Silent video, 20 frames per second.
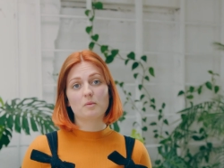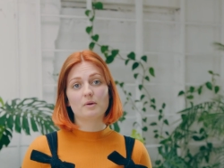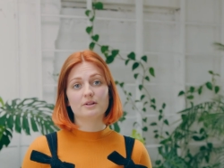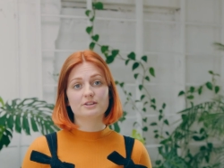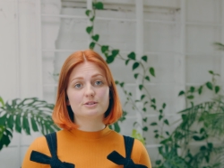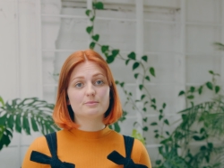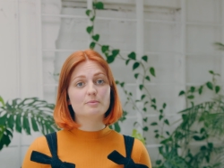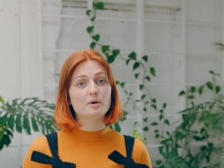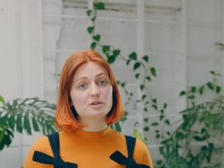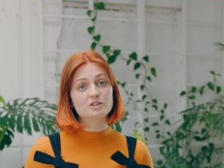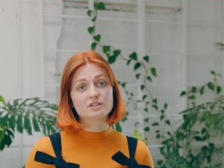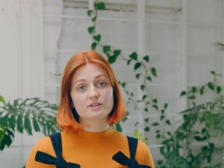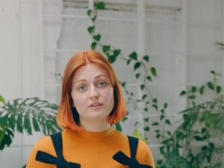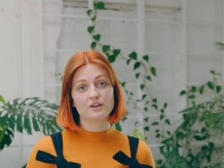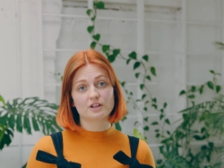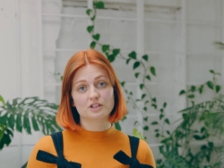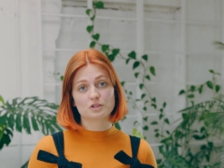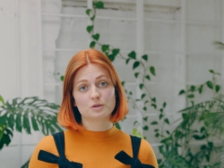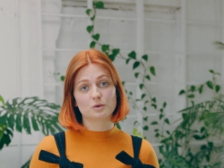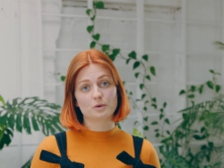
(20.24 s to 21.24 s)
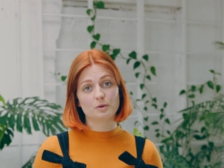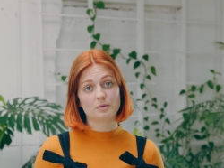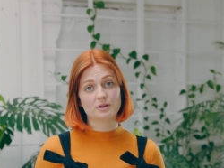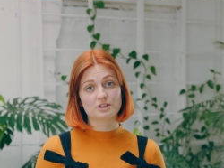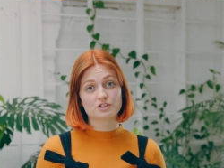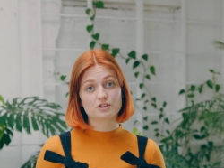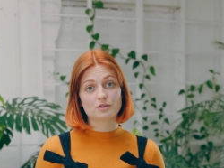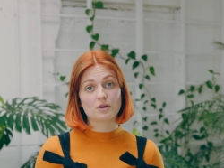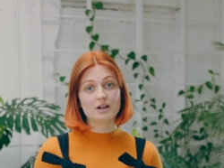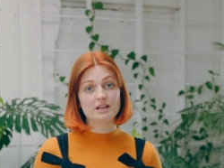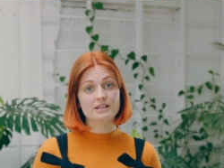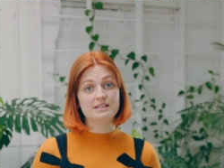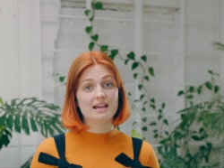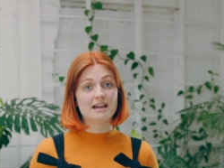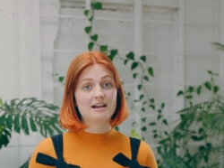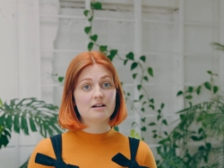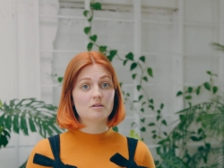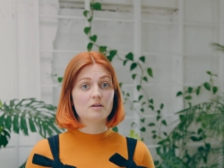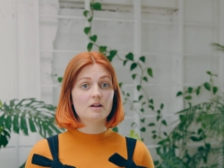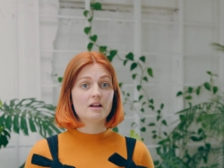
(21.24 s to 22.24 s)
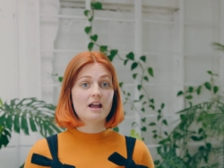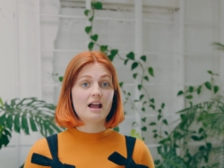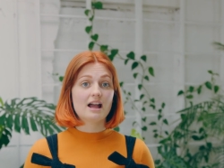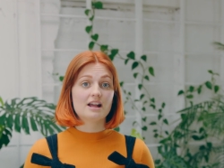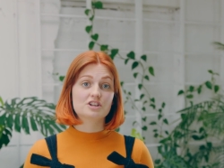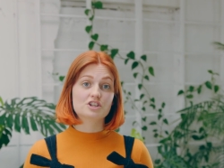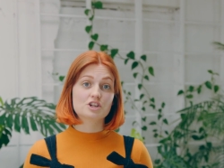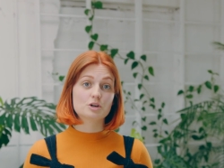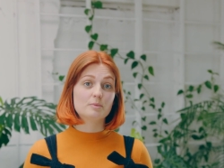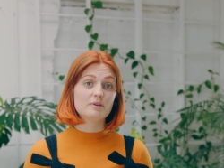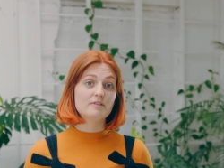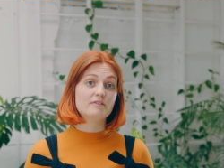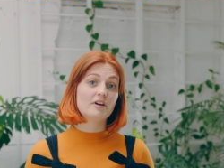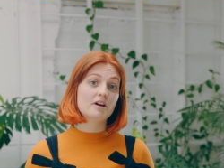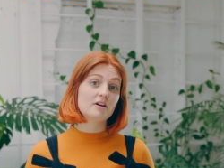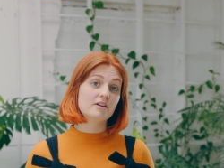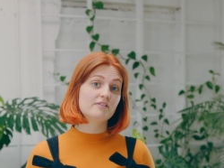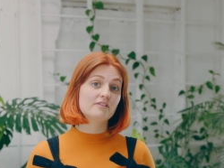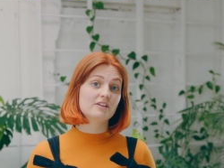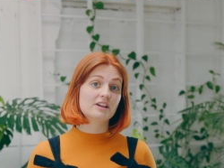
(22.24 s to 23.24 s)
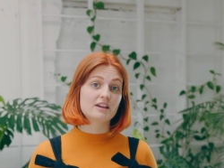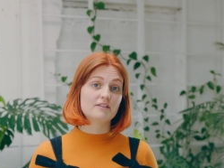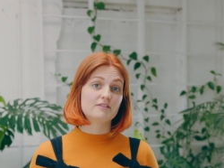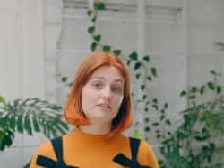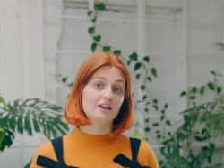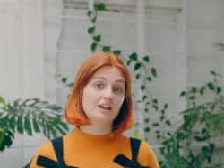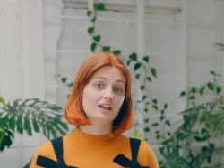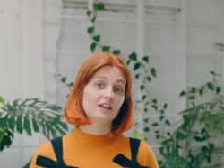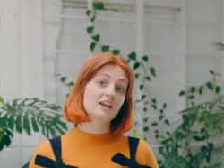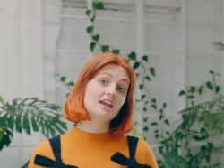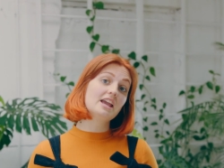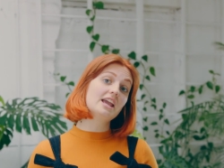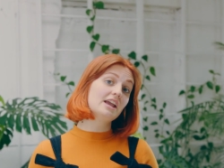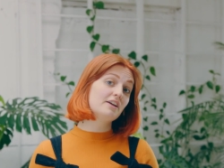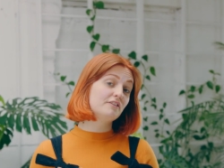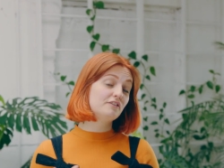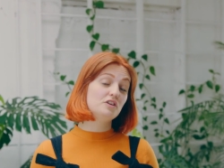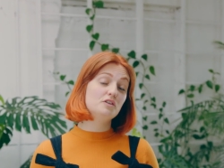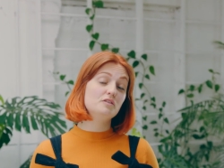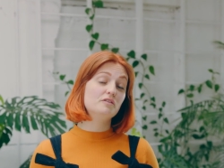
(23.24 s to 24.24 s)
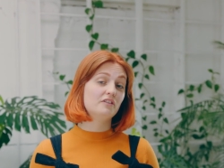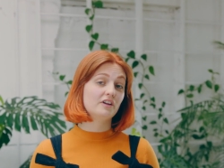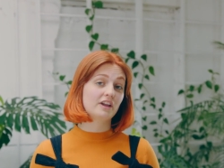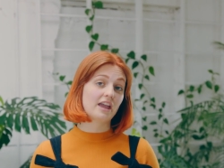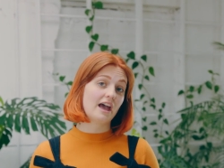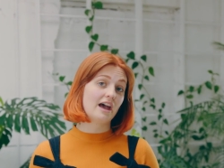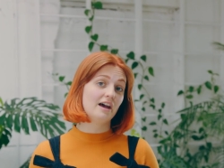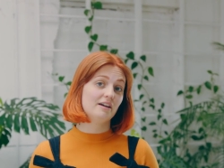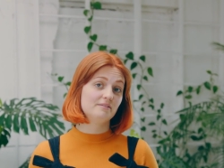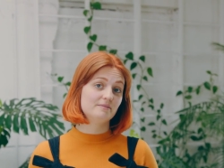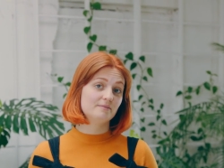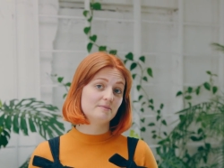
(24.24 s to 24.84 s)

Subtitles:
once most of her soil has dried out, and she'll be very forgiving if you forget.